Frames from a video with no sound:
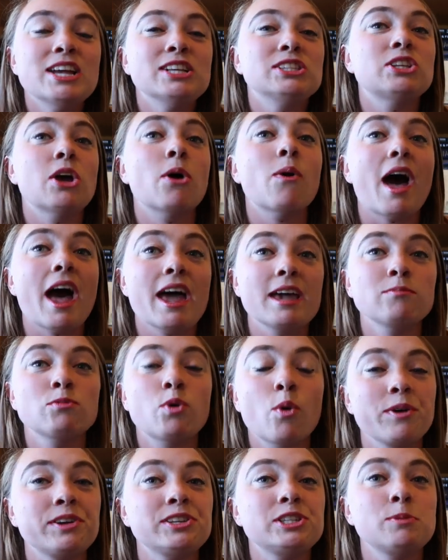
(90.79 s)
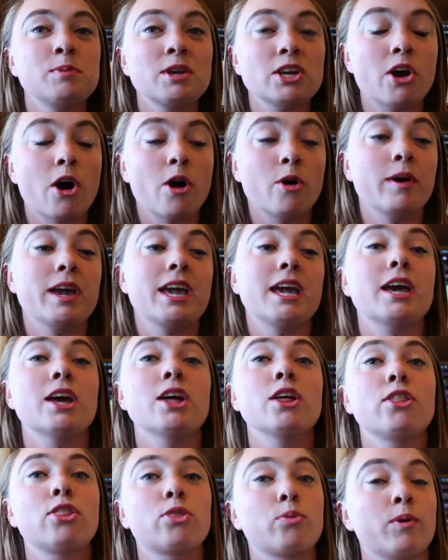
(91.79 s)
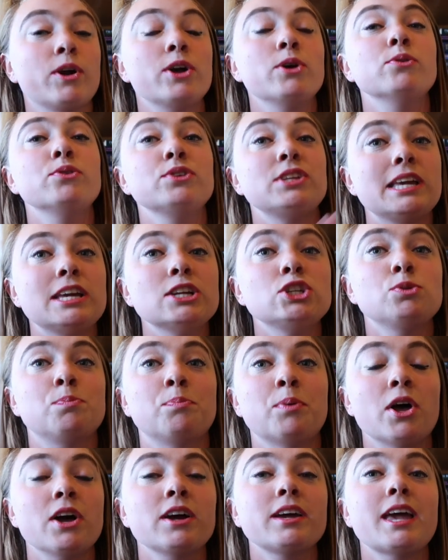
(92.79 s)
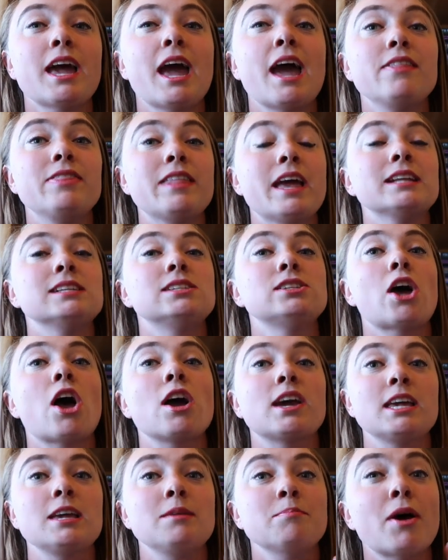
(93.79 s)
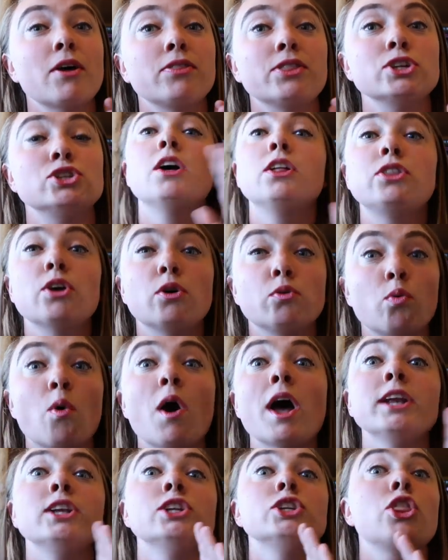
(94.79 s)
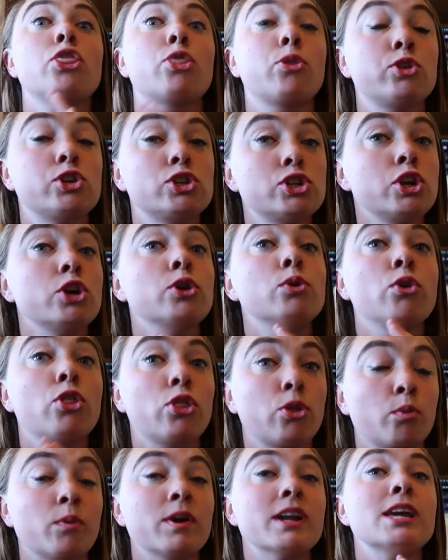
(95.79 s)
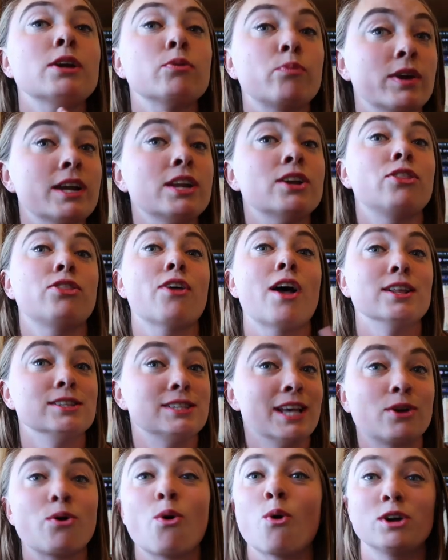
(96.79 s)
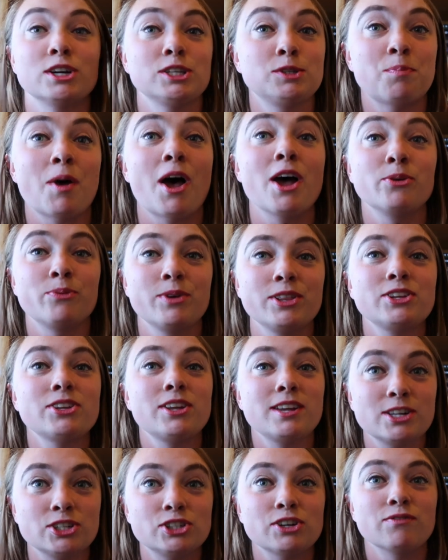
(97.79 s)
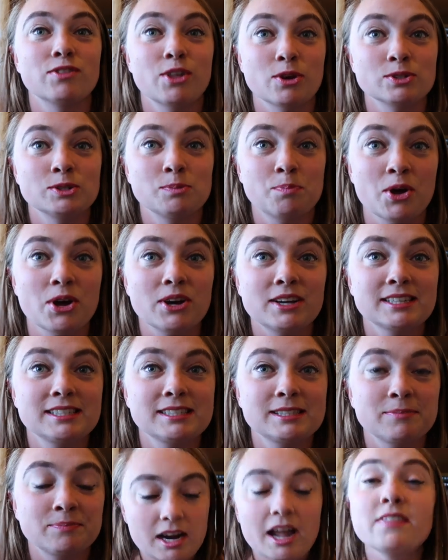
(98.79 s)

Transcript: so I'm going to be going through each book and then talking about the 1, 2, 3 readathons that correspond with each of those books.